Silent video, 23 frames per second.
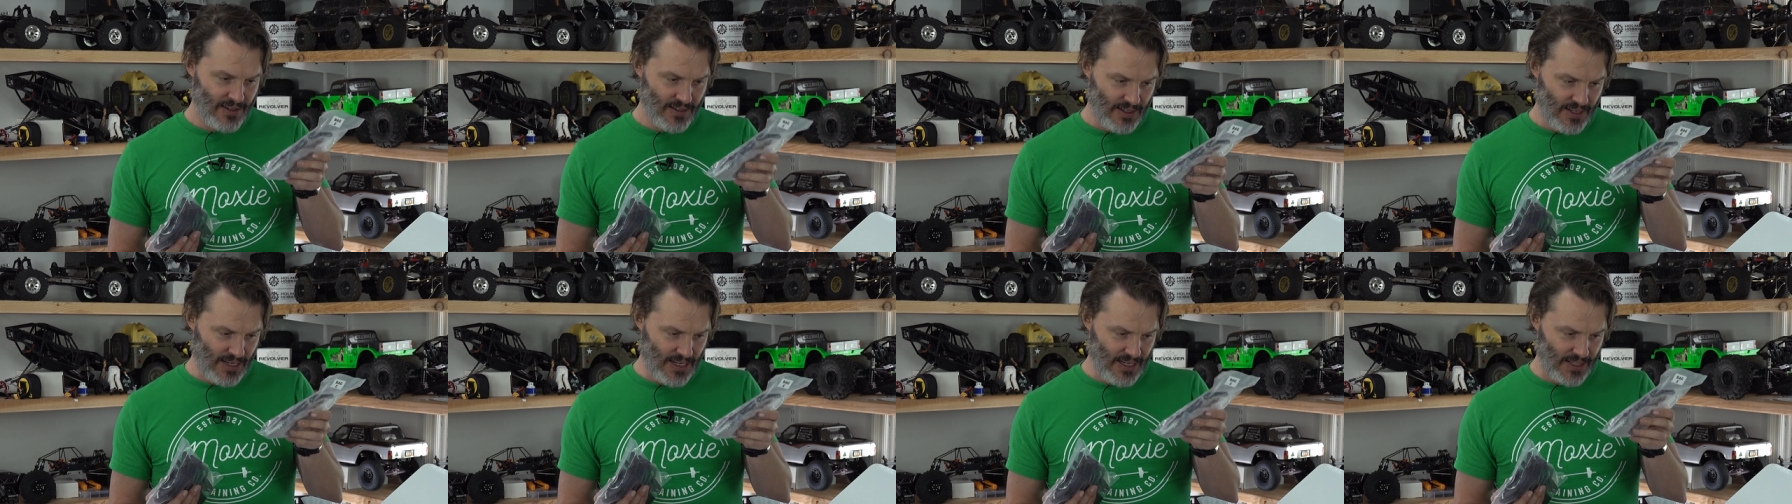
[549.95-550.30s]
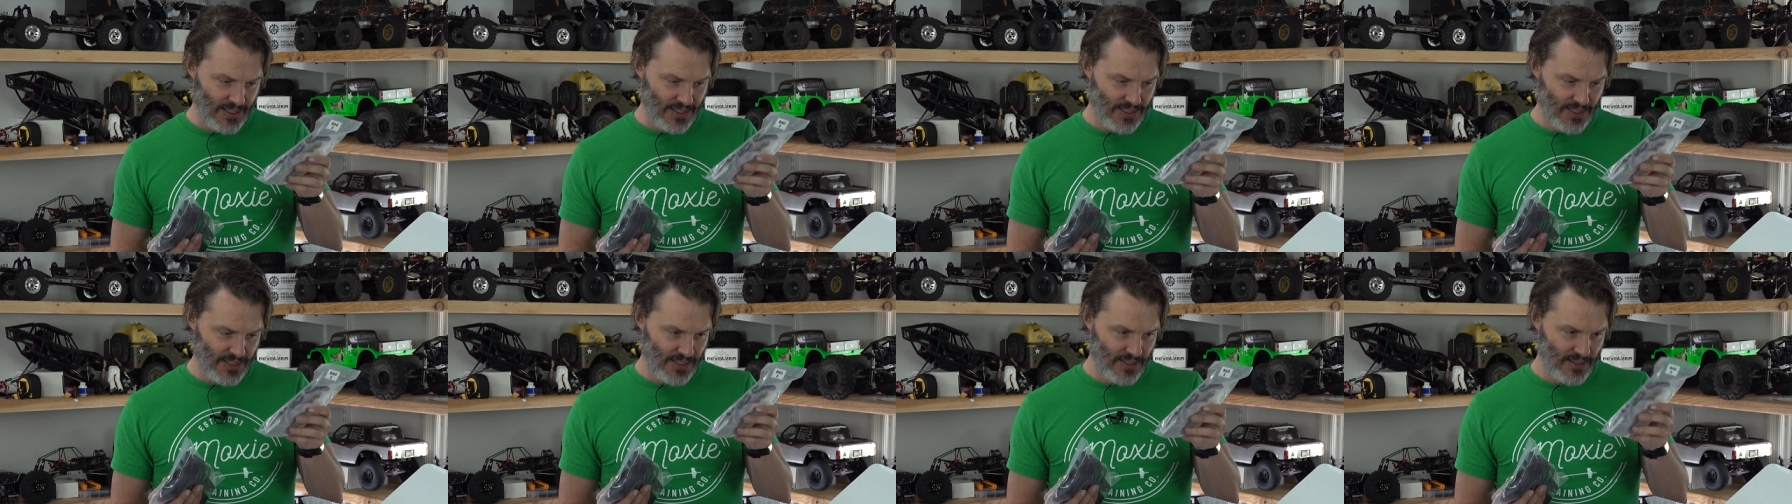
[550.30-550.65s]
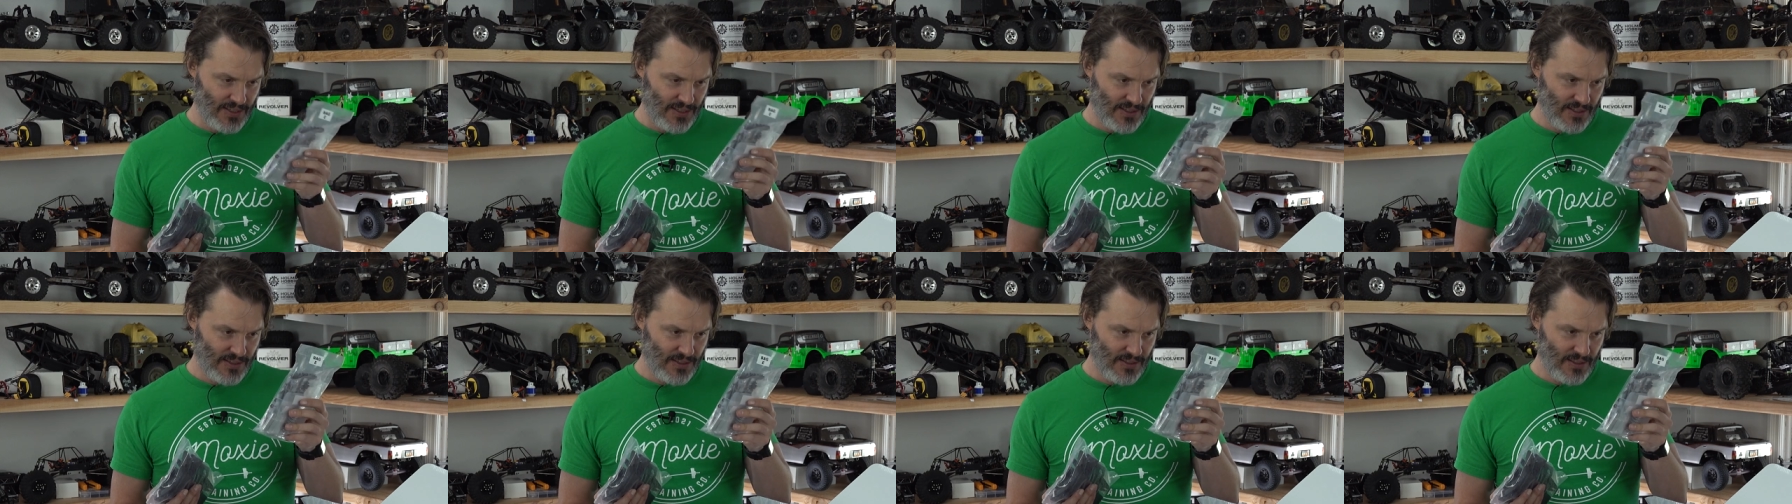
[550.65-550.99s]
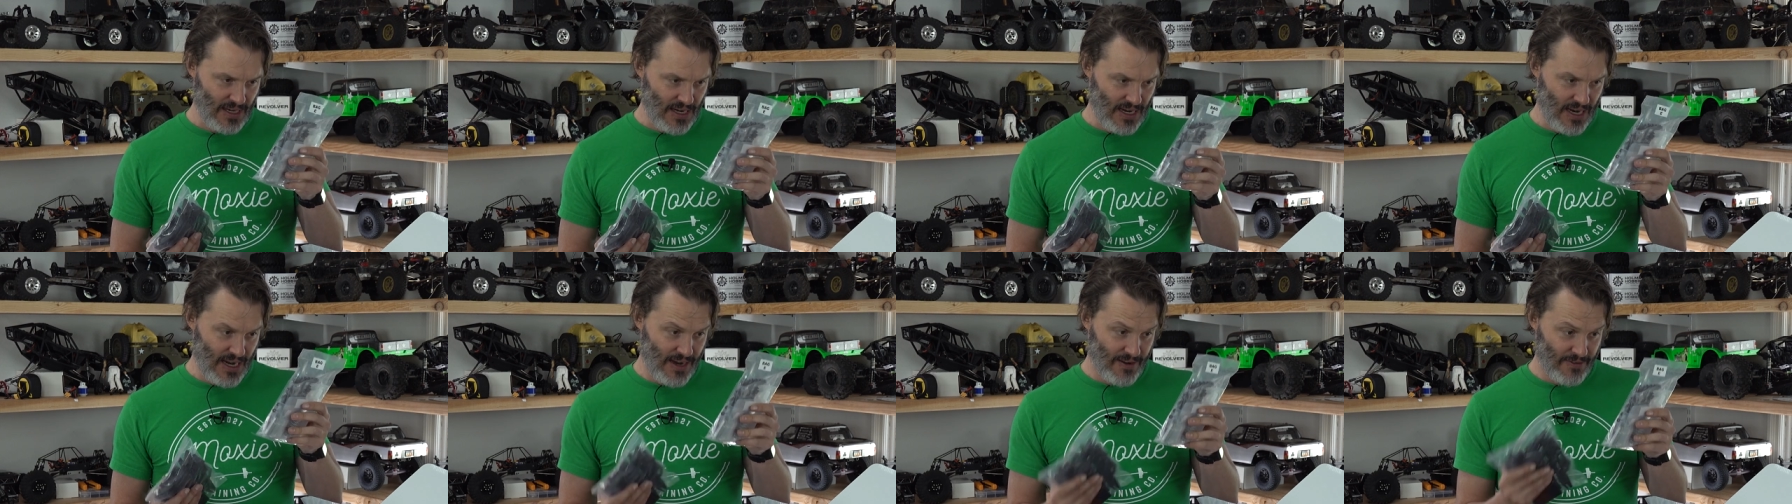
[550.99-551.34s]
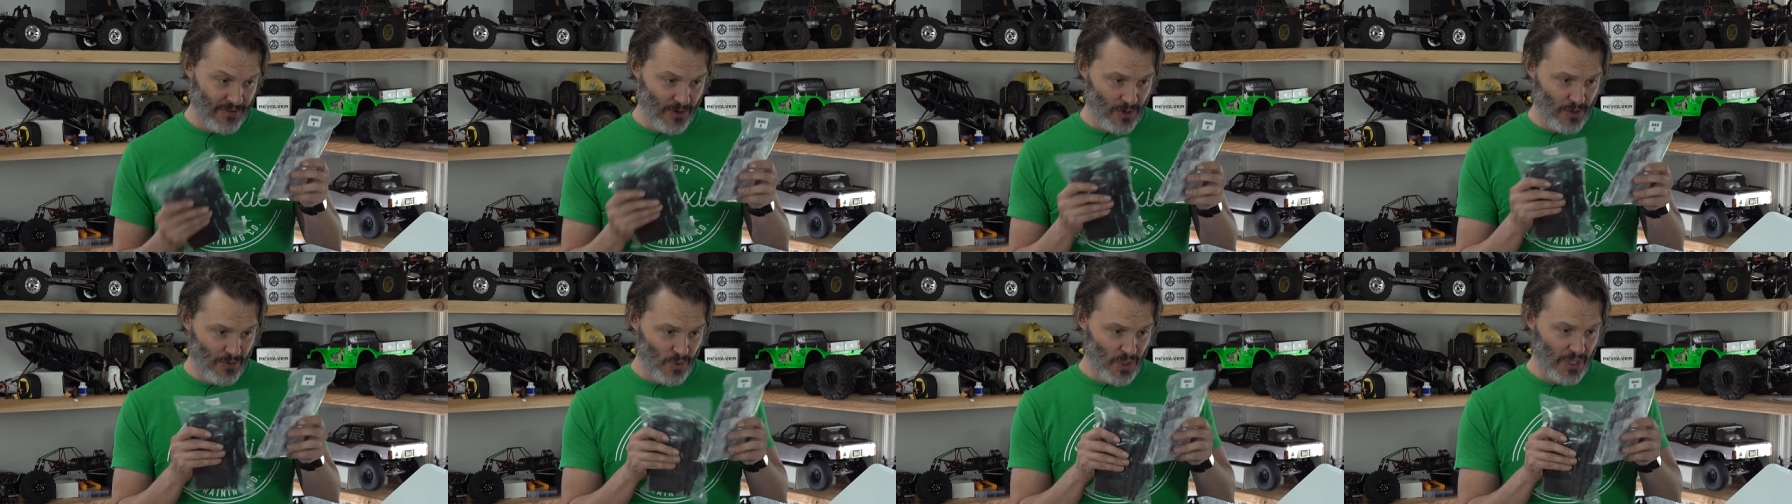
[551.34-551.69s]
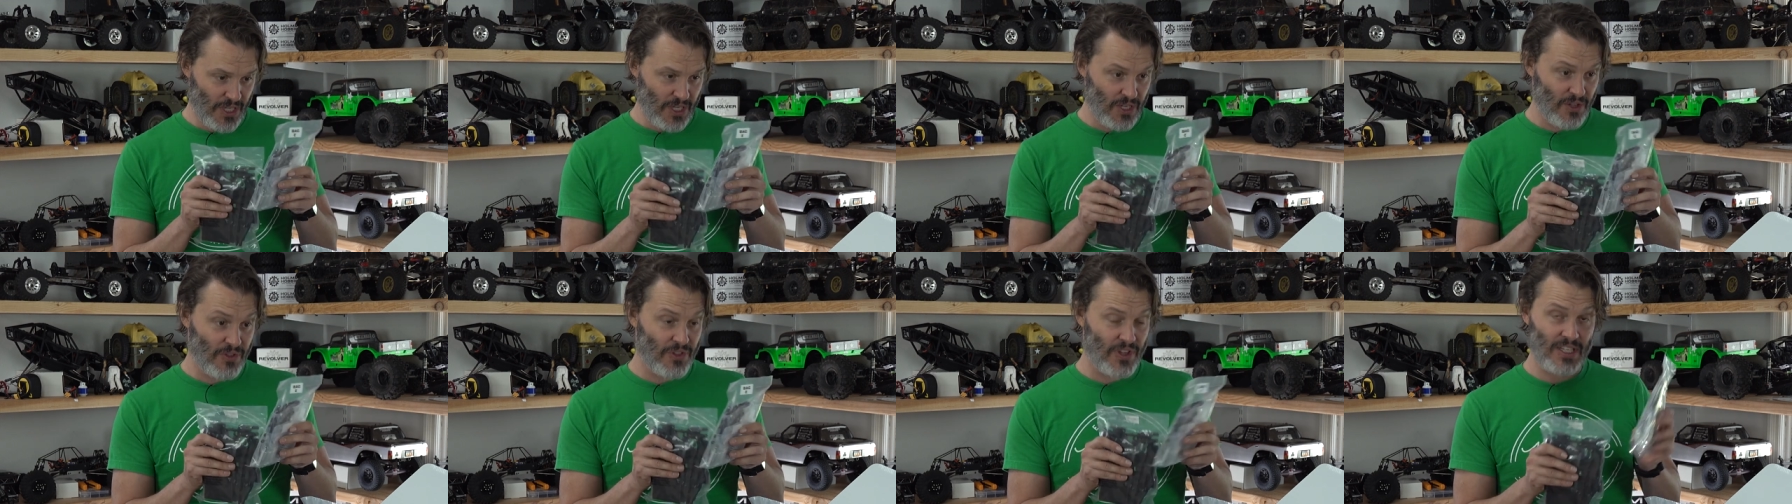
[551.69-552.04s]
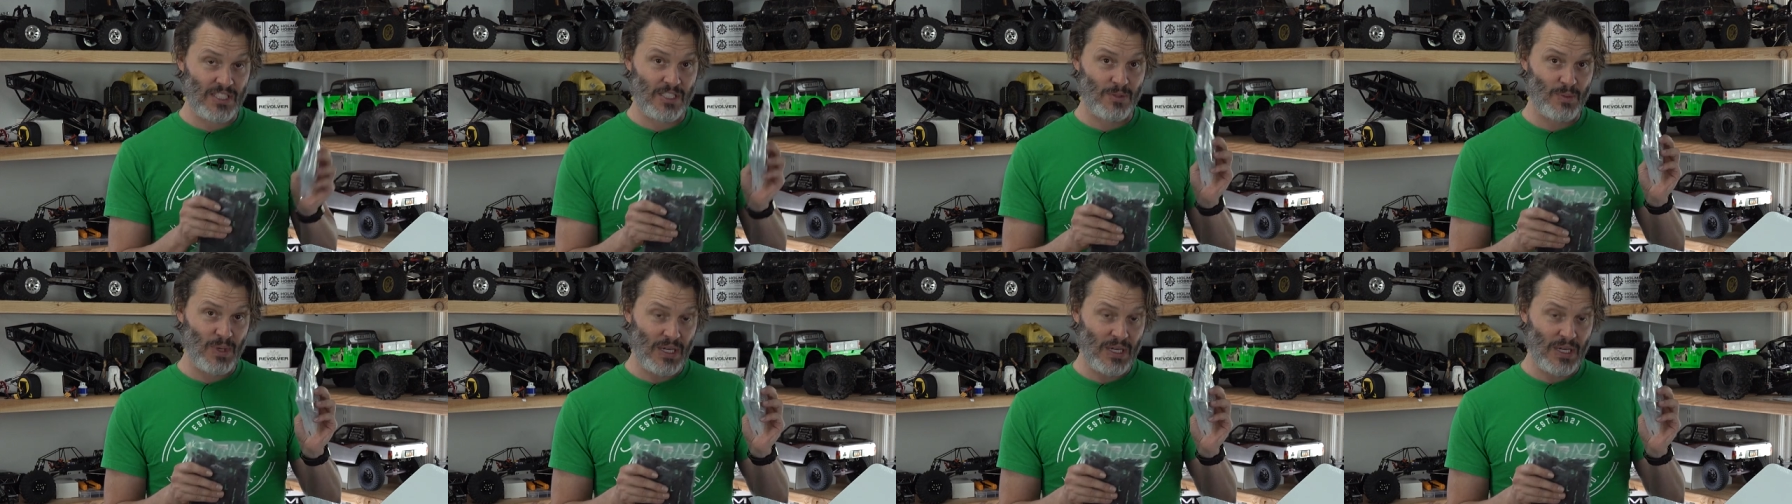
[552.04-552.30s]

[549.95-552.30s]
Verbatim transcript: Nice. I have heard really good things